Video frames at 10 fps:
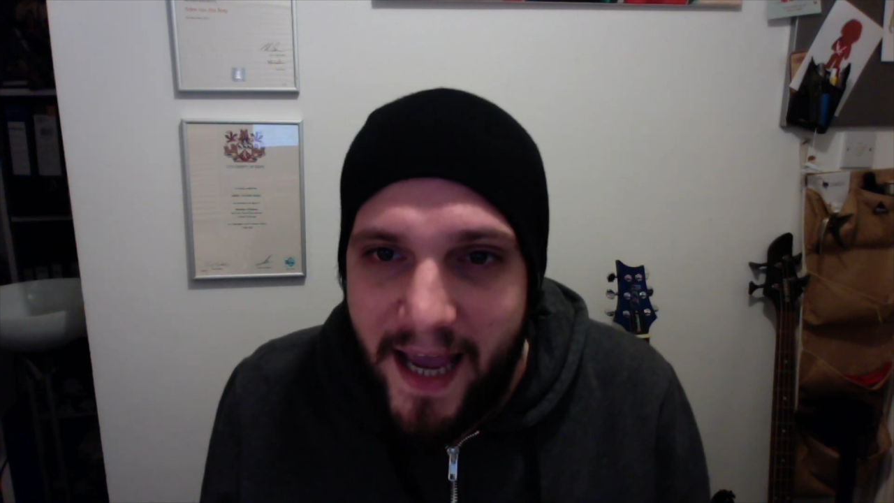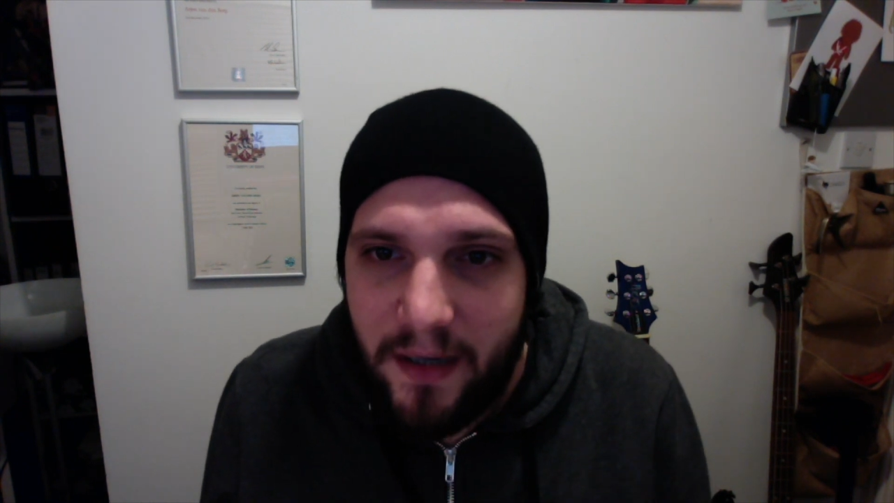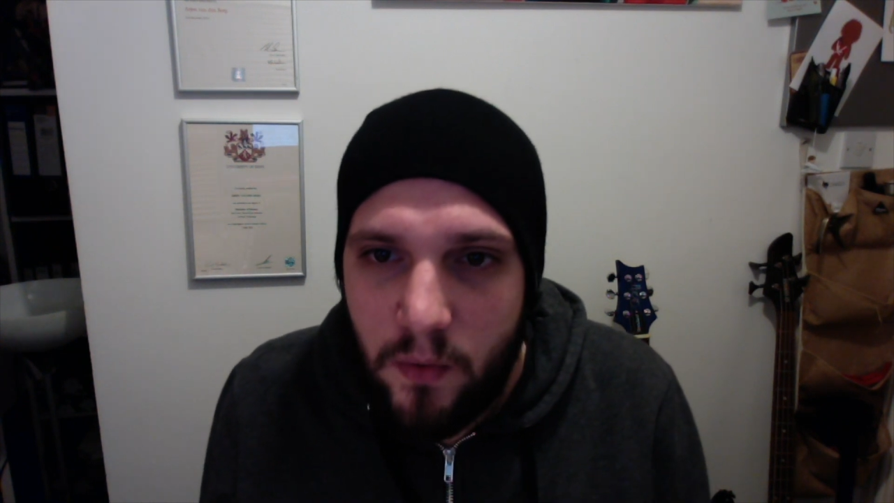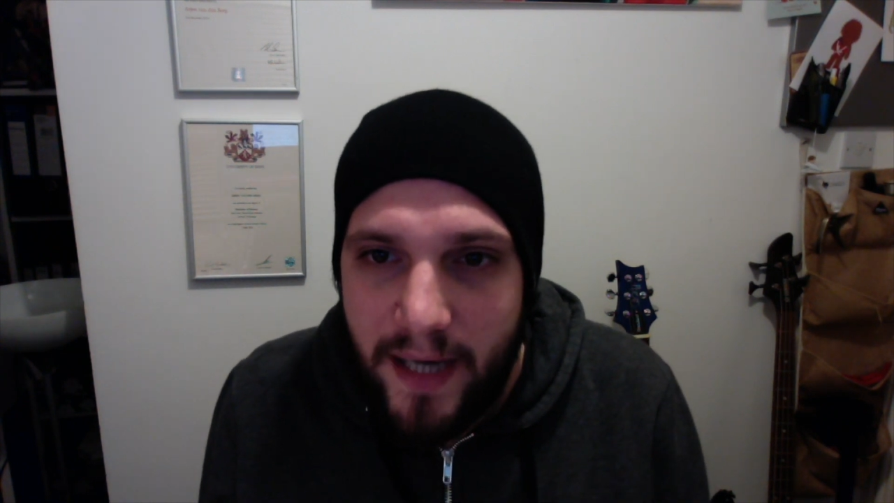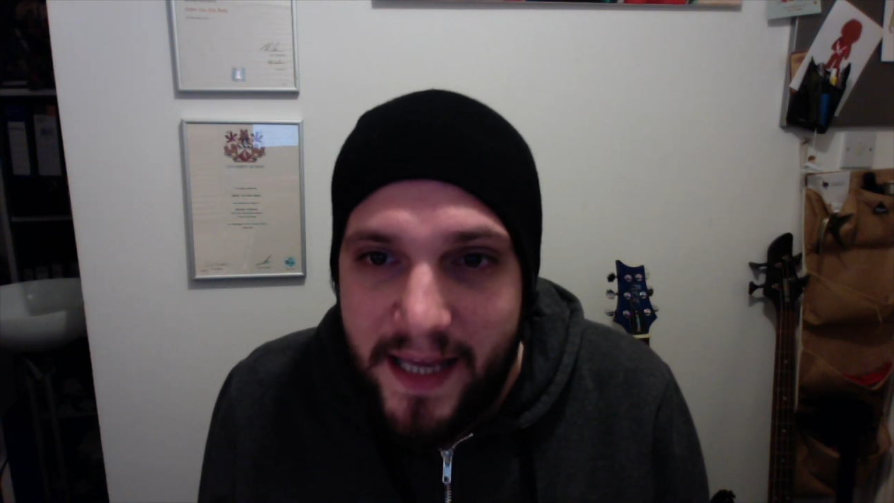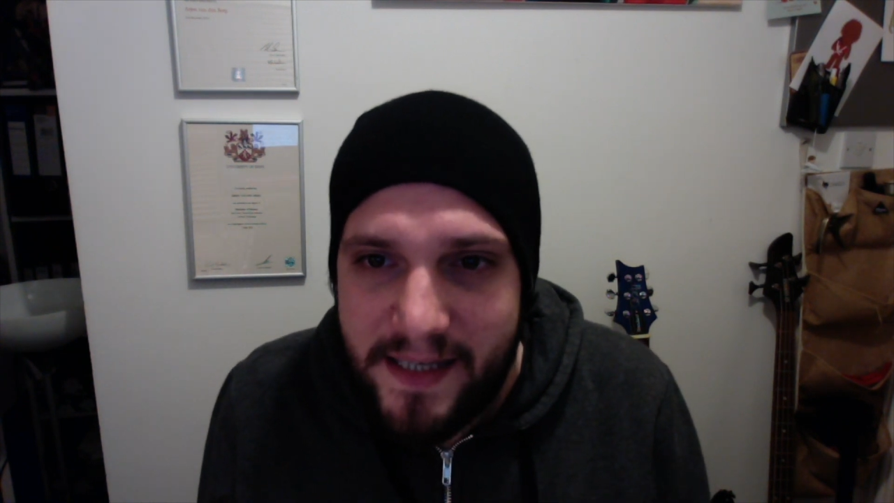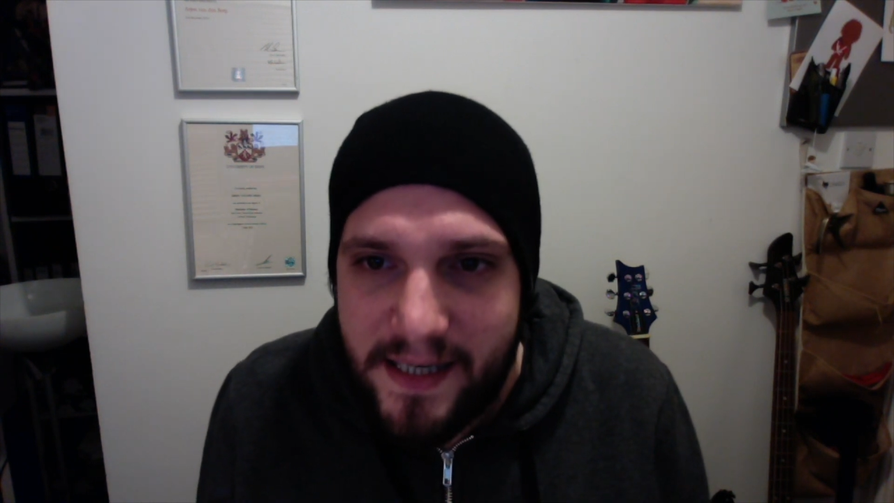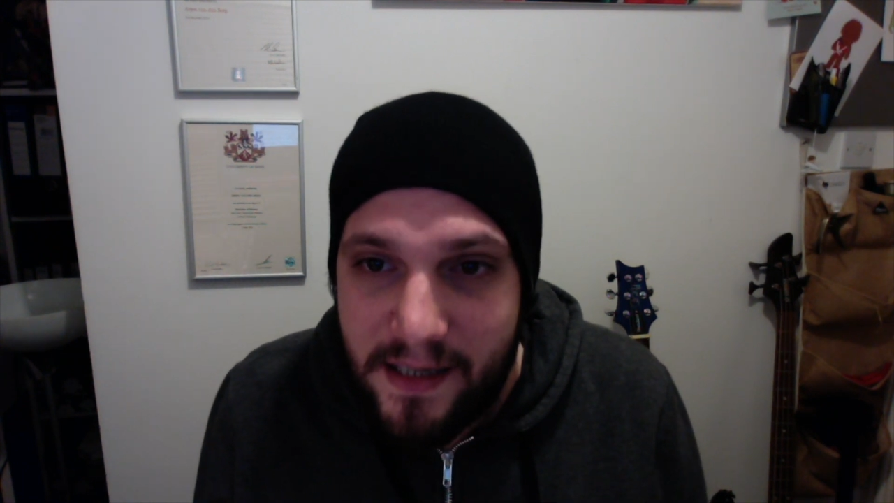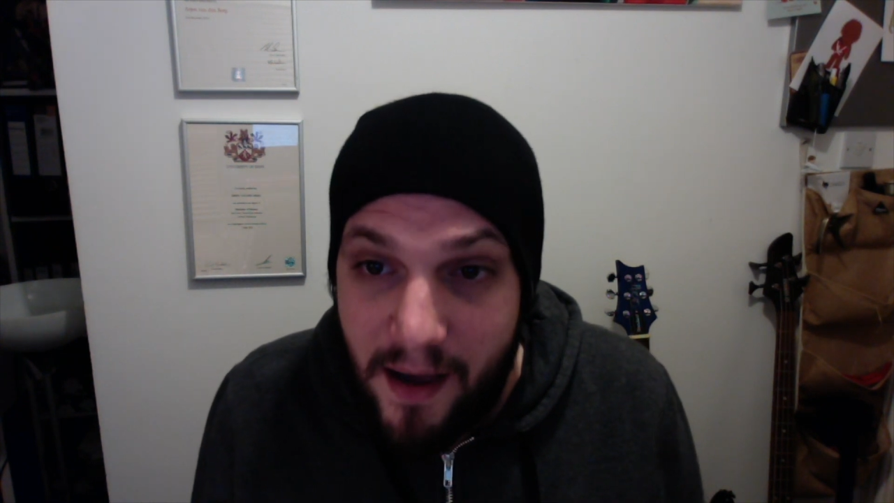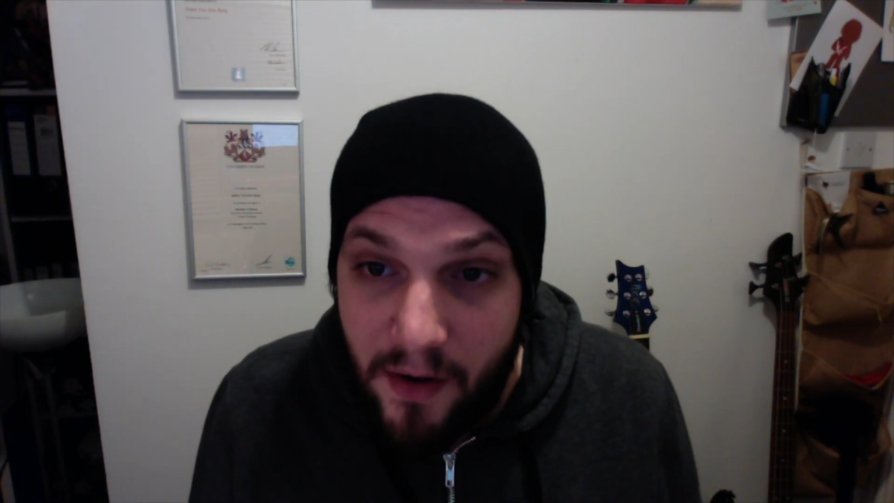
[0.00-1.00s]
angle
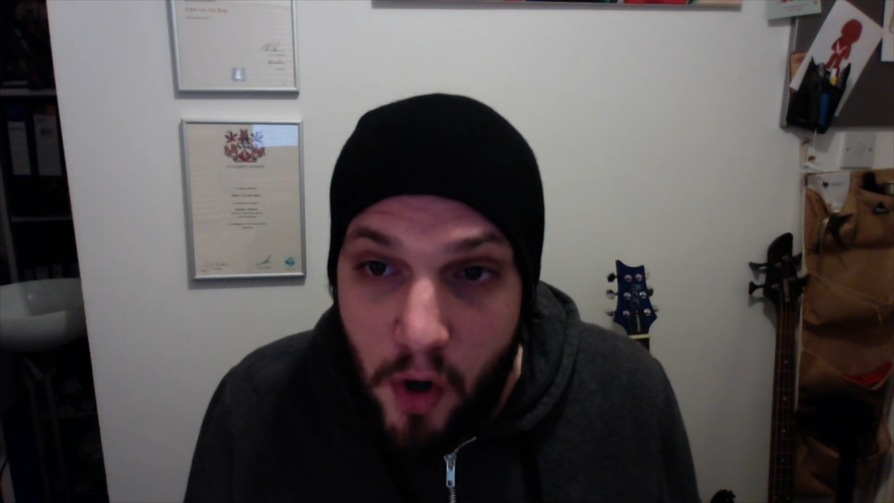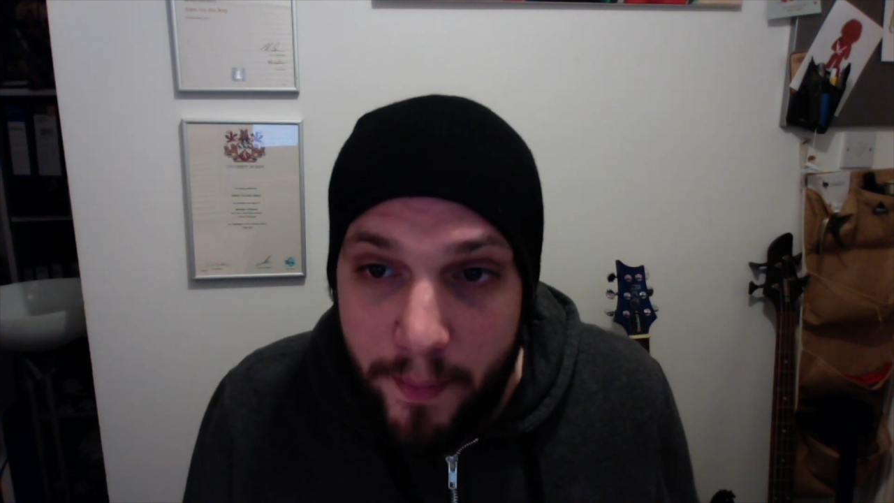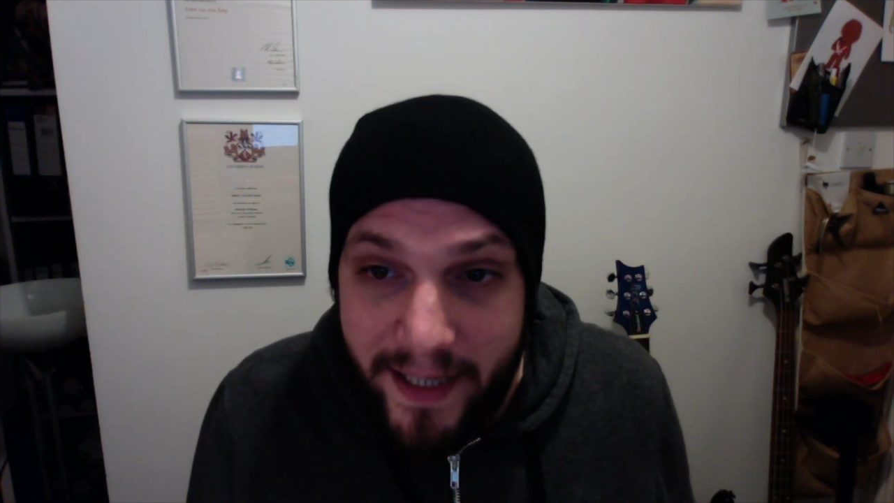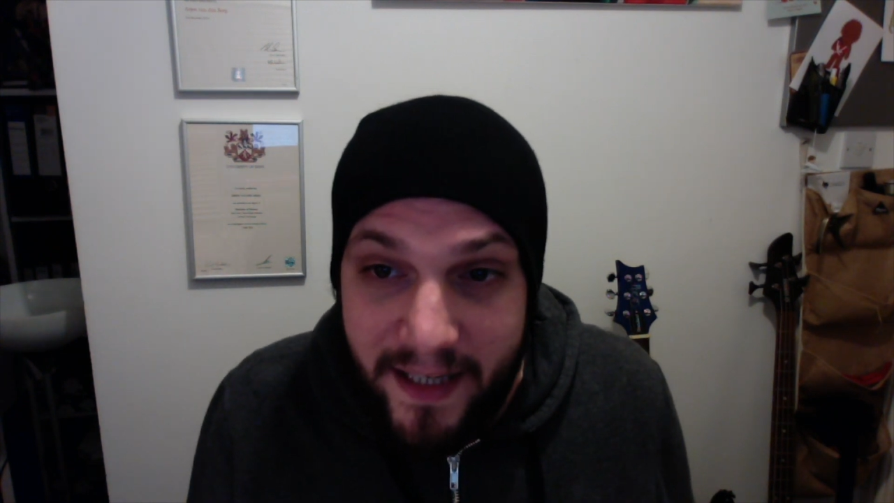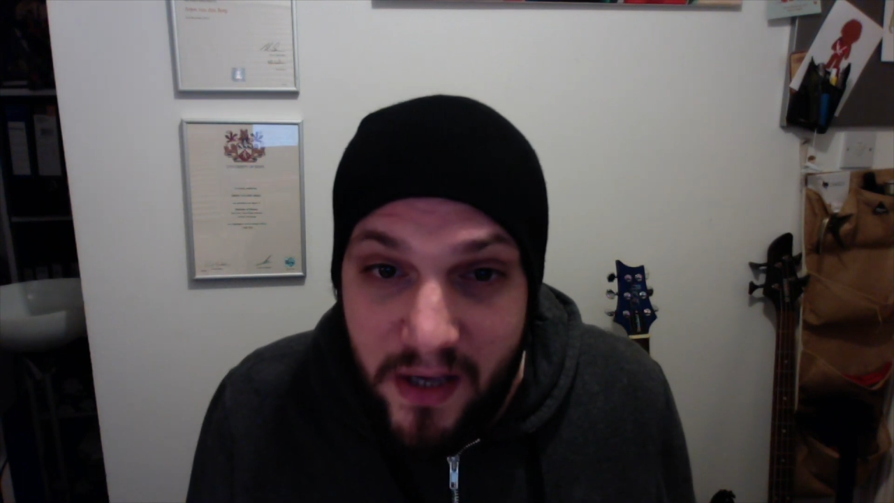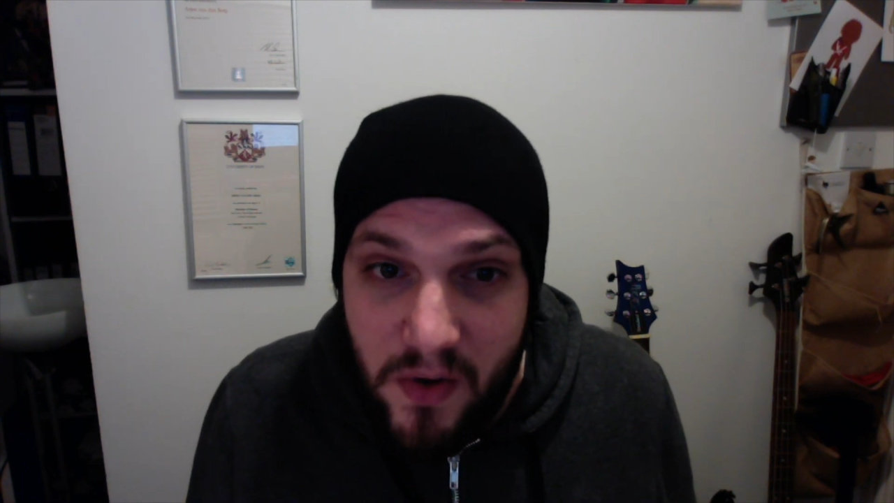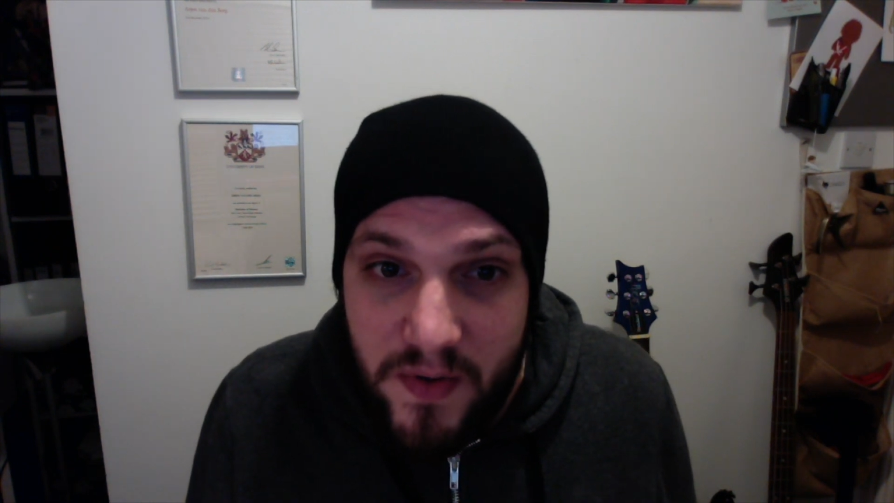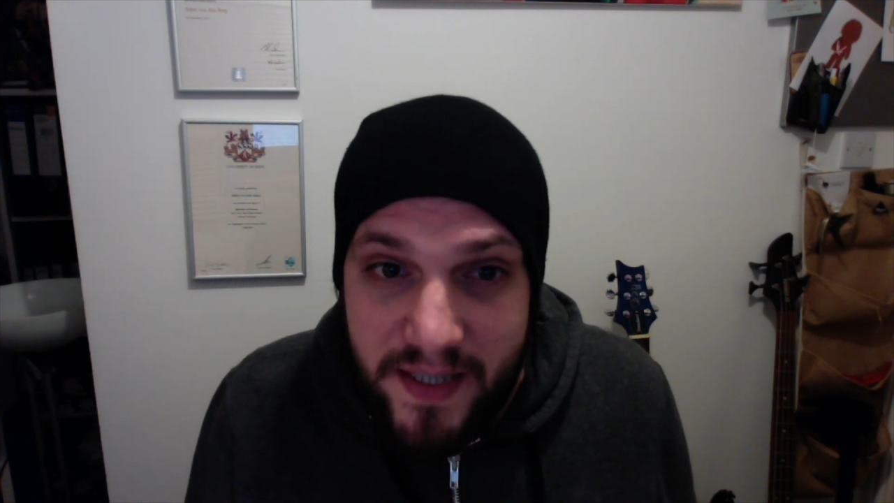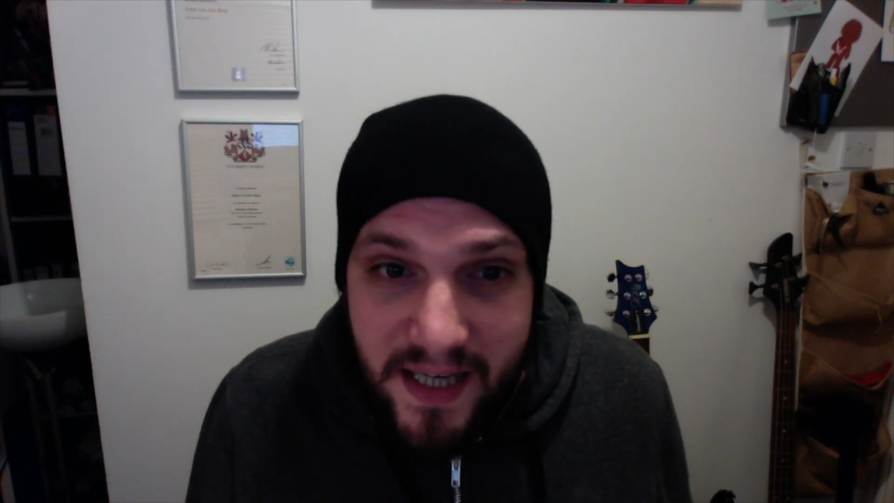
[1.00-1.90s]
lenses are commonly used.